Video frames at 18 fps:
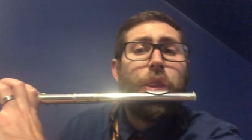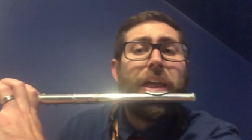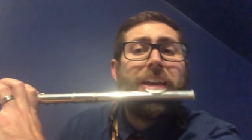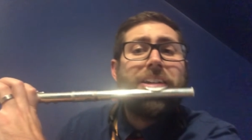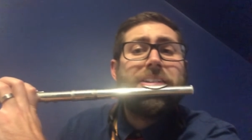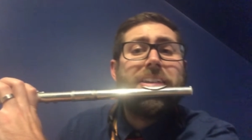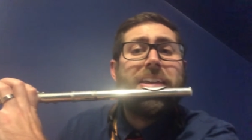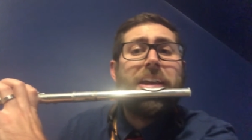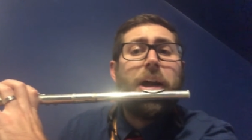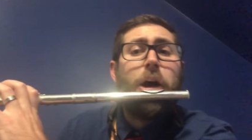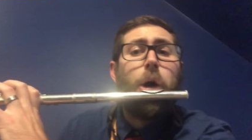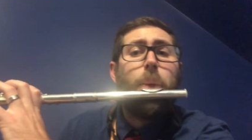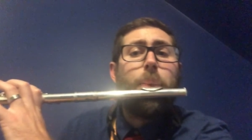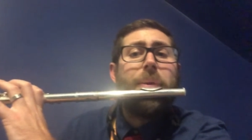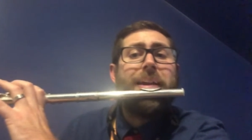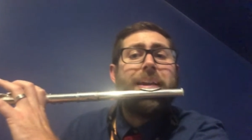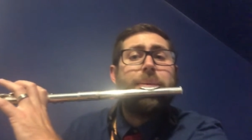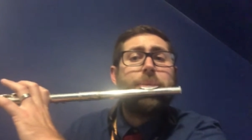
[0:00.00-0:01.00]
That's the
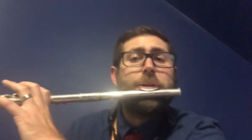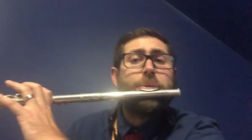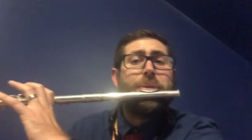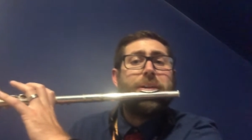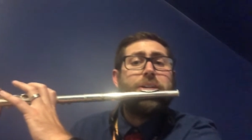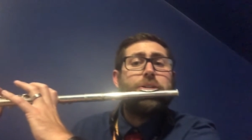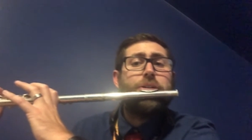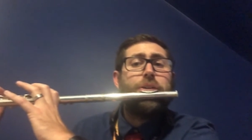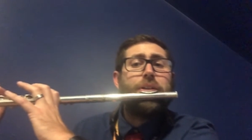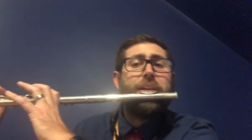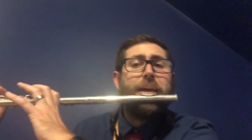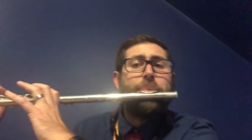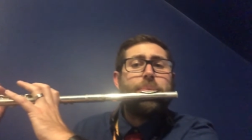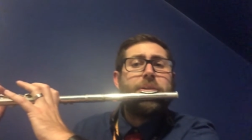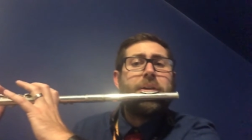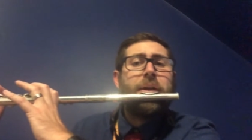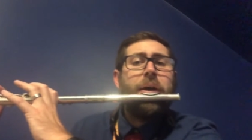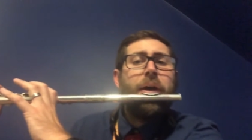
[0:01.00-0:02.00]
opening between two lips,